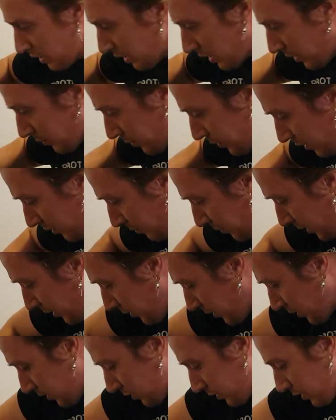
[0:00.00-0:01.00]
And while I've been
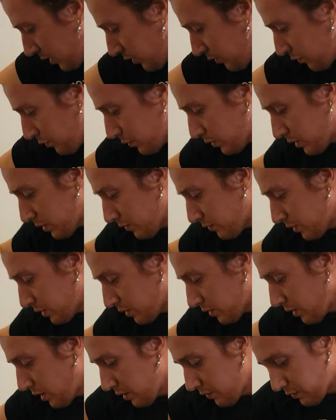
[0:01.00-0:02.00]
out here in California, I've done
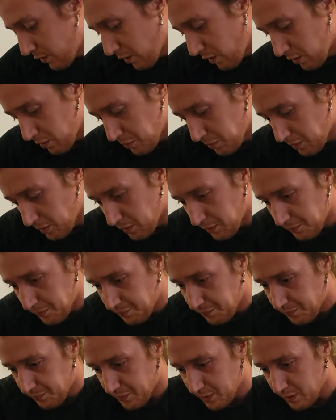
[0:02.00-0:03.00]
a lot of car repair
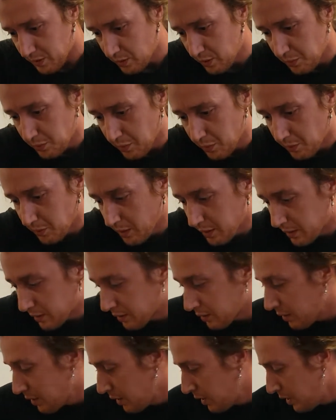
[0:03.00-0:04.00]
to the point where I
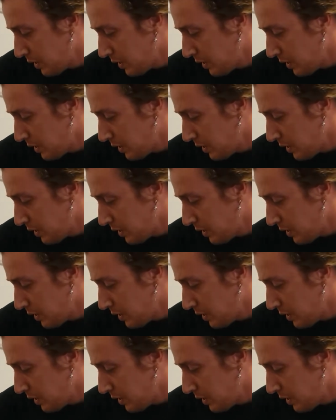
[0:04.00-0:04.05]
can